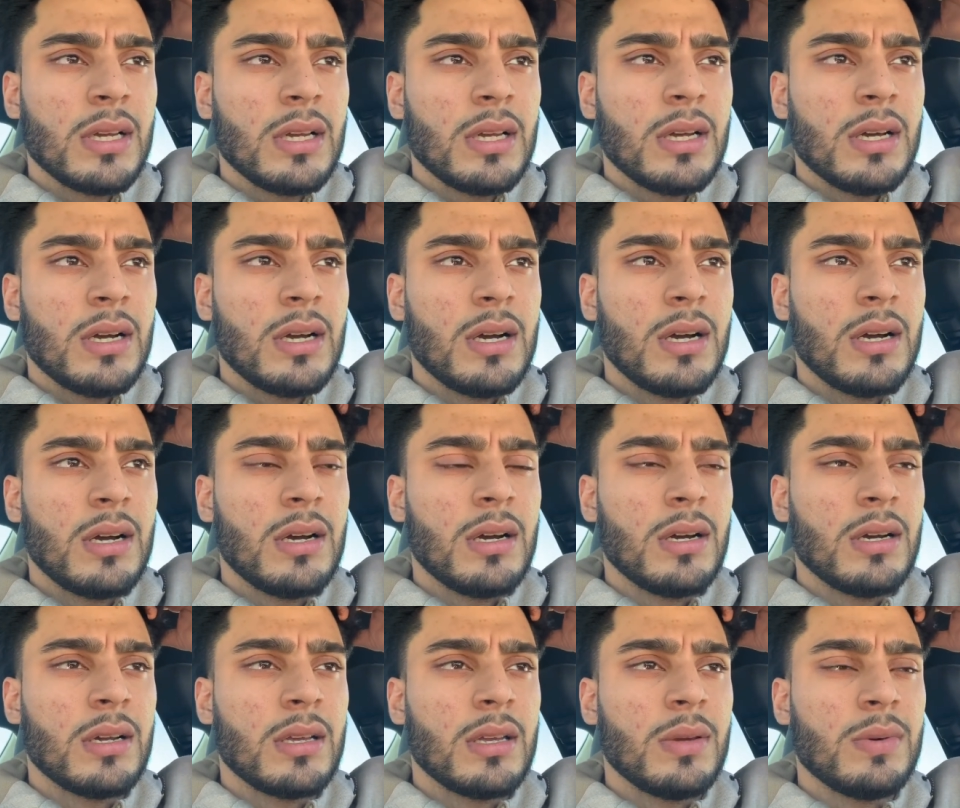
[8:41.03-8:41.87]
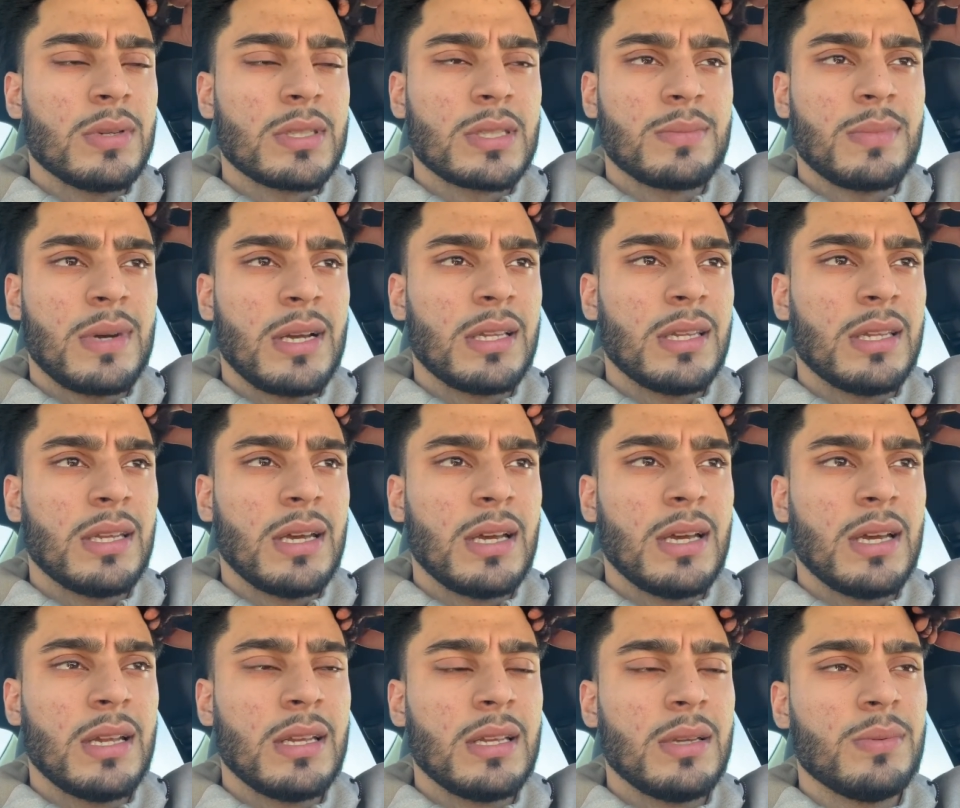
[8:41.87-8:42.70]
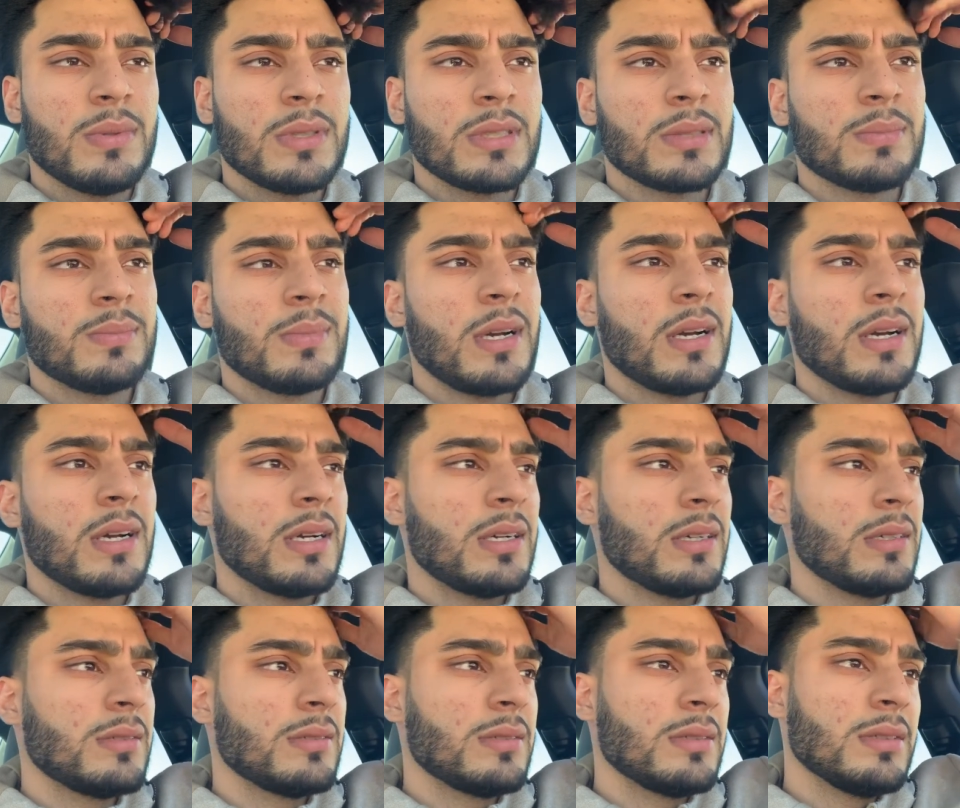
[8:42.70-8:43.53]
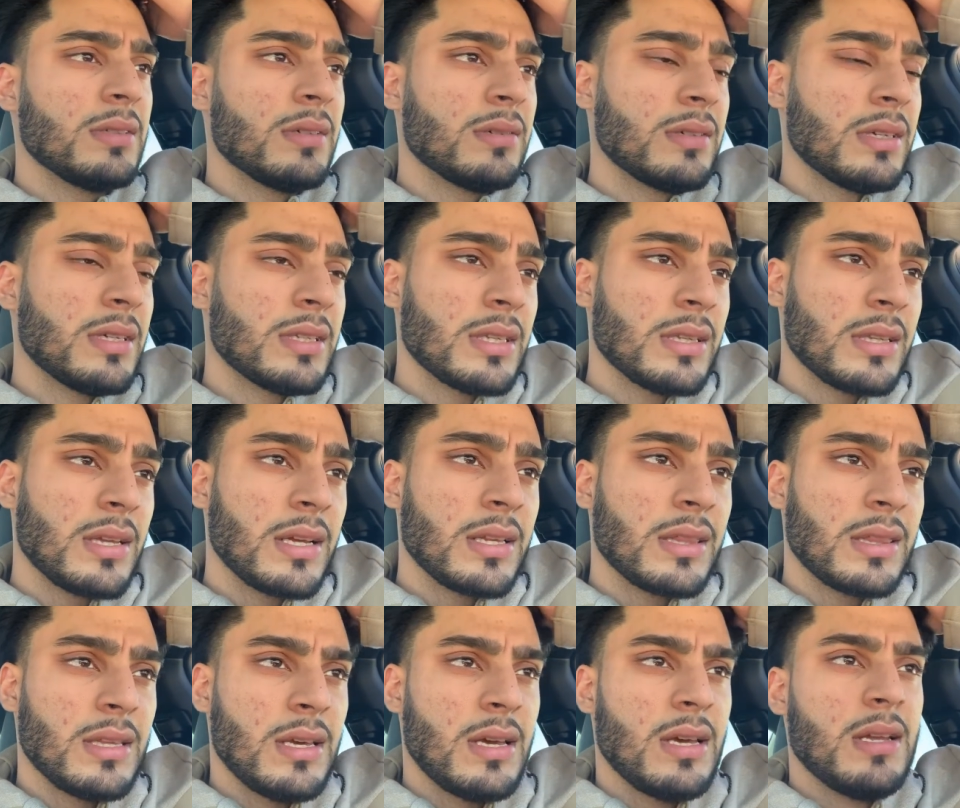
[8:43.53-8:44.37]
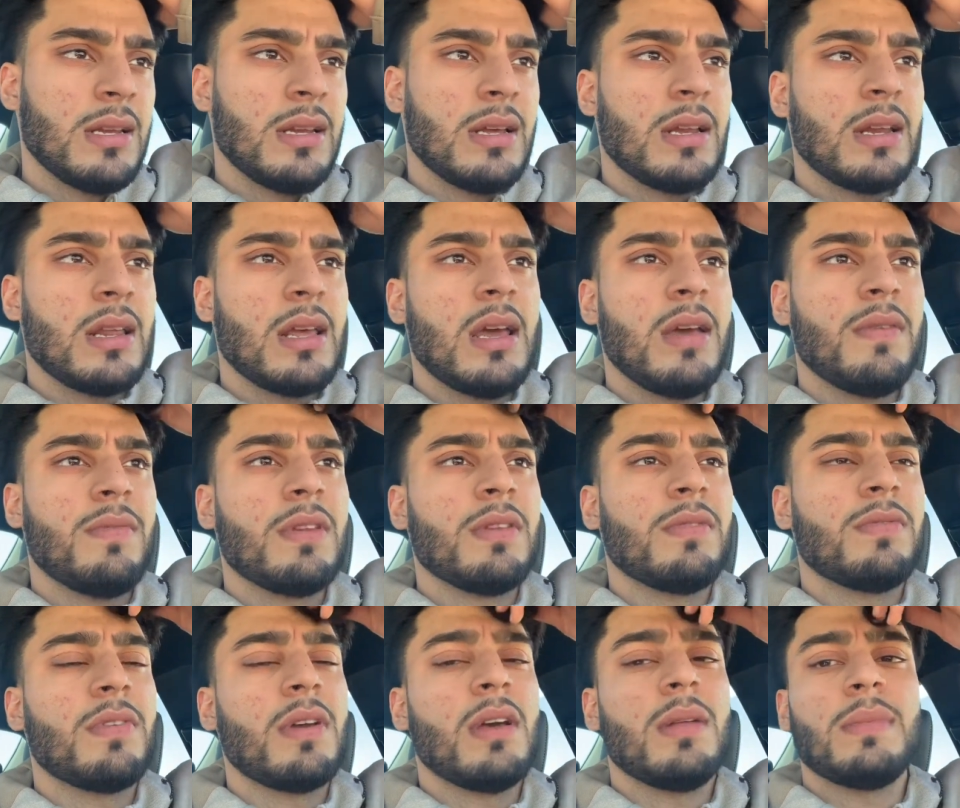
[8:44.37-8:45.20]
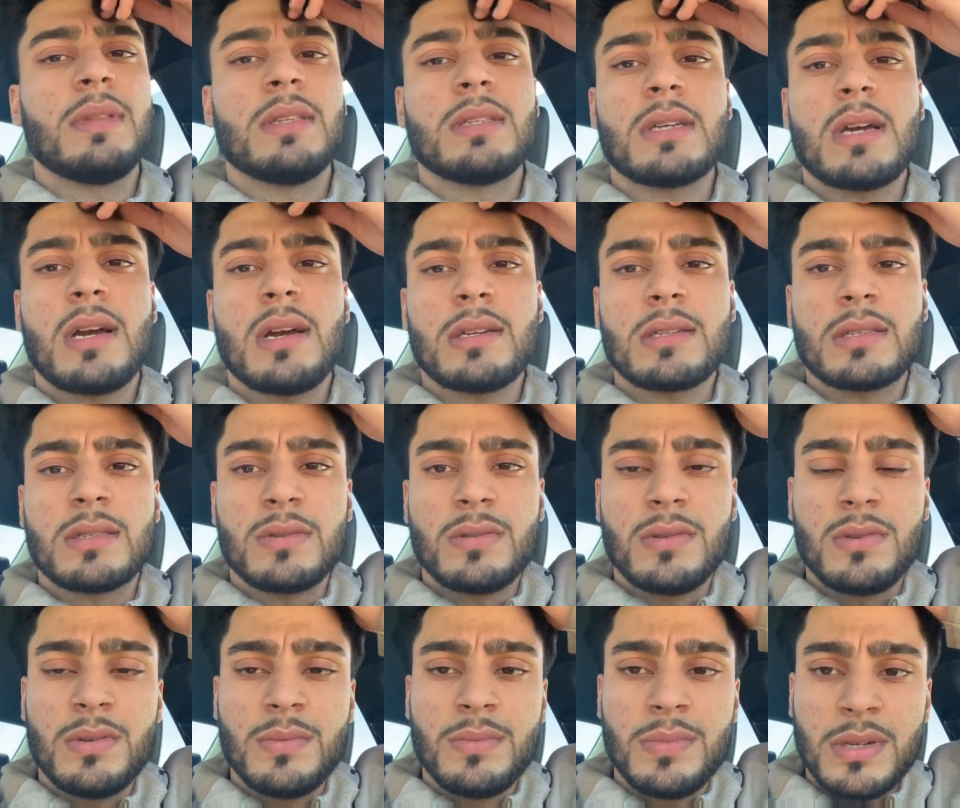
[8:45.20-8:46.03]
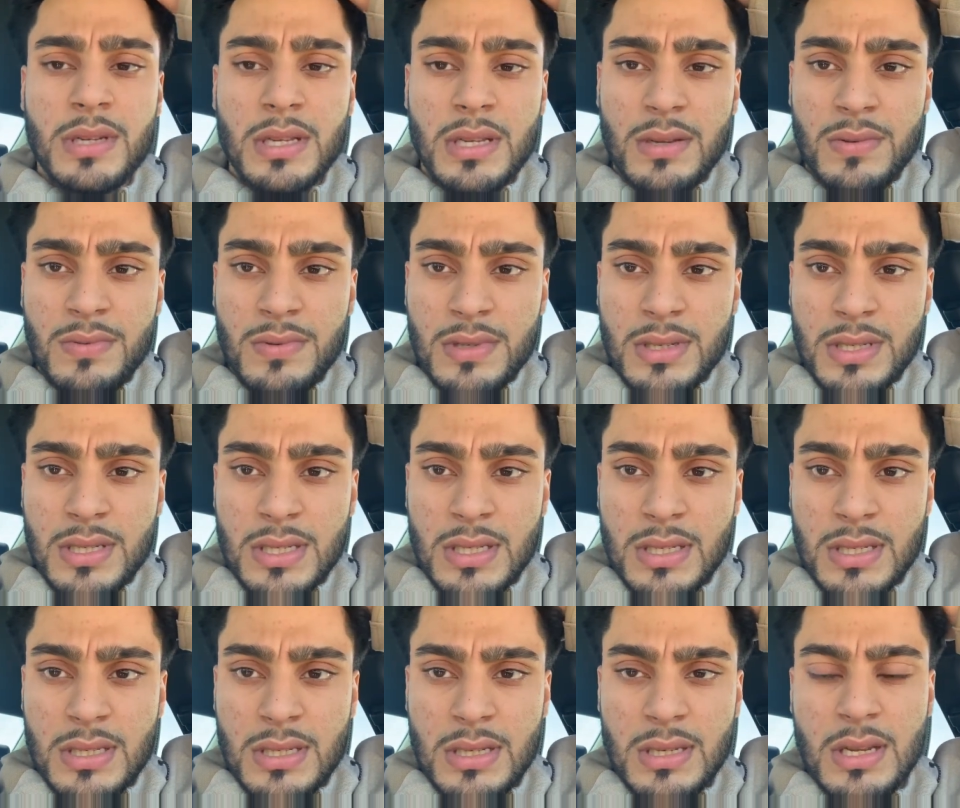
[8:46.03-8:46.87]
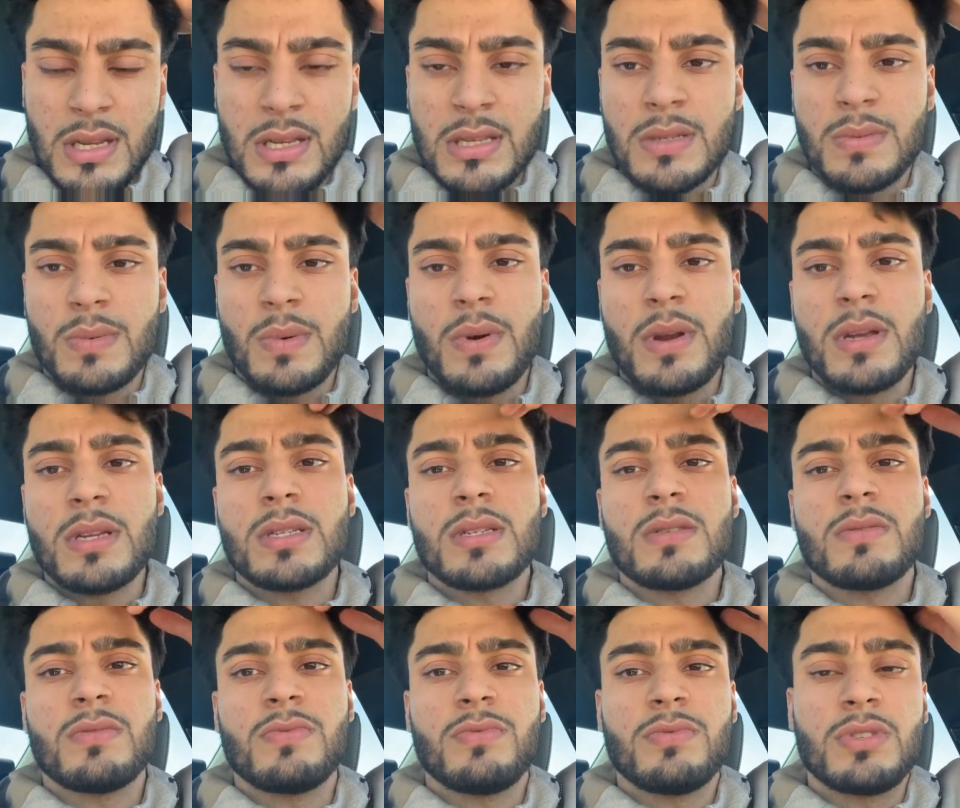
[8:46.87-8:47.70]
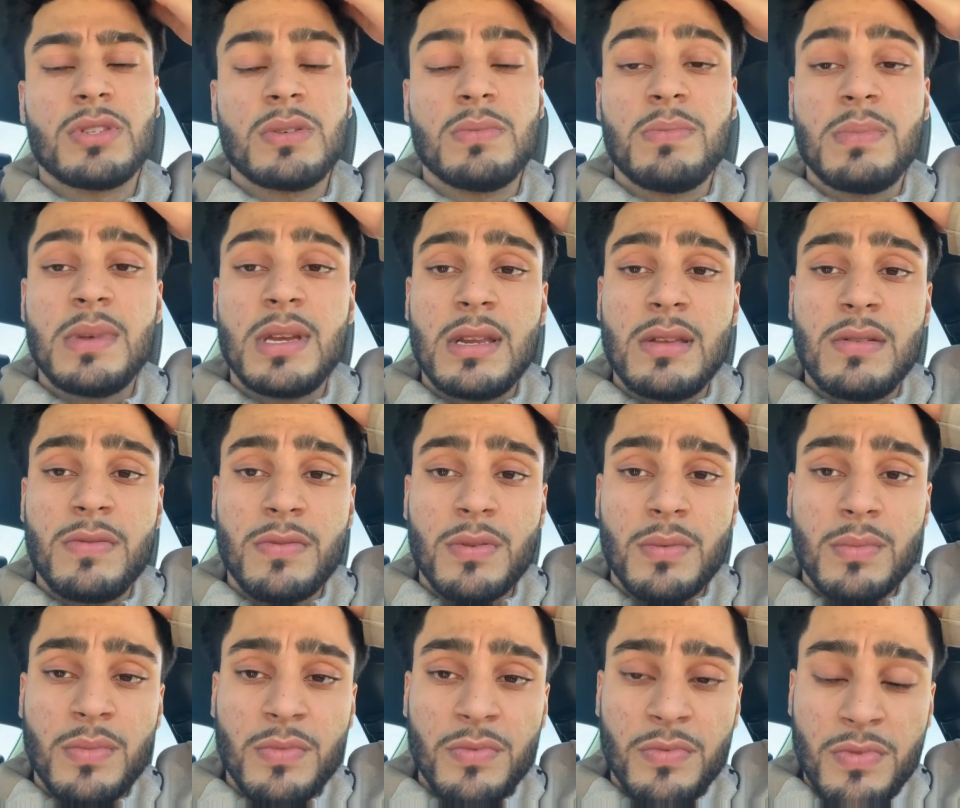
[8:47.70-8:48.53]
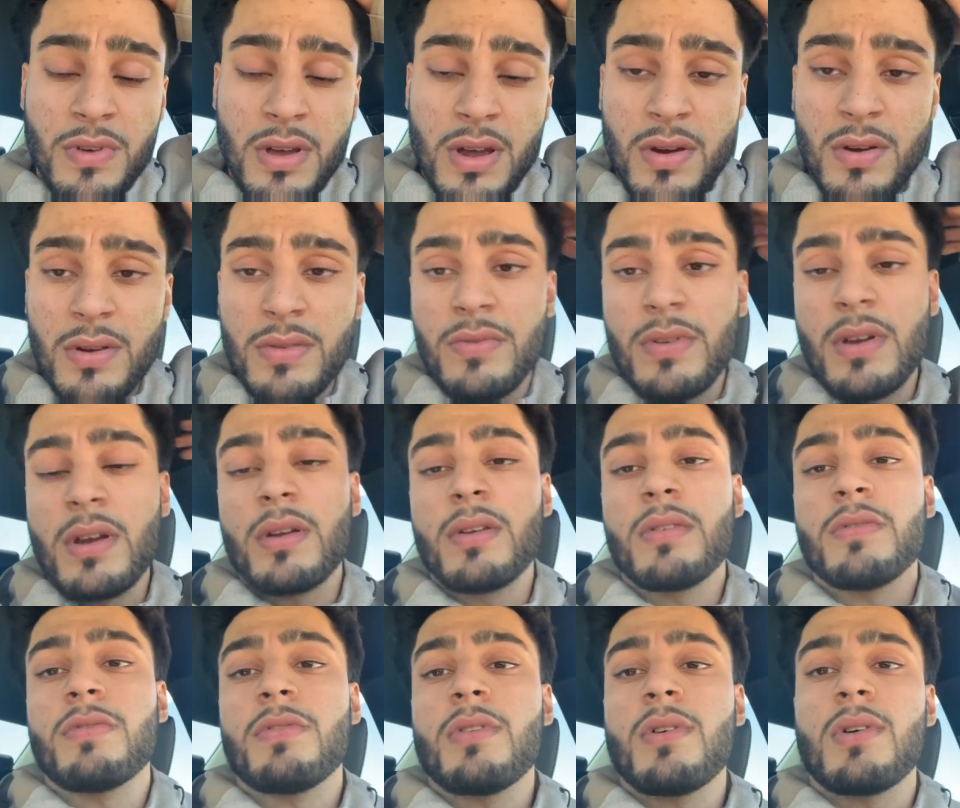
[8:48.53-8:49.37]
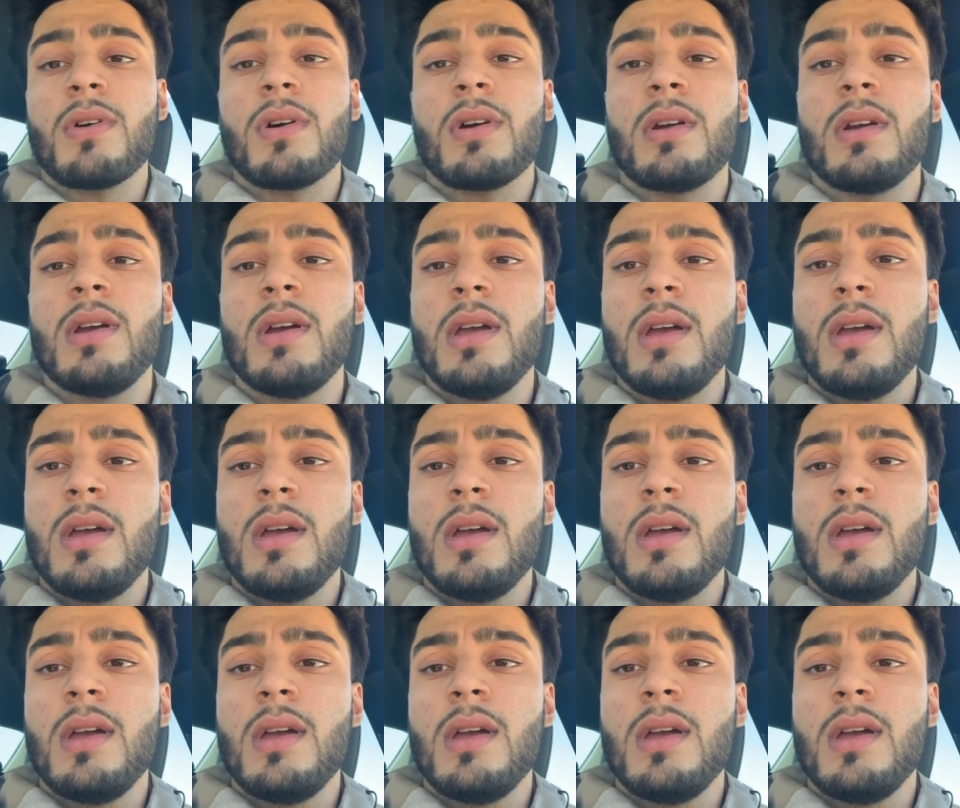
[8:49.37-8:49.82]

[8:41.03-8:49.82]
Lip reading: my dad. He wasn't my, nothing like that. I didn't have any family ties to him, but he was just an inspiration to many from very, very far.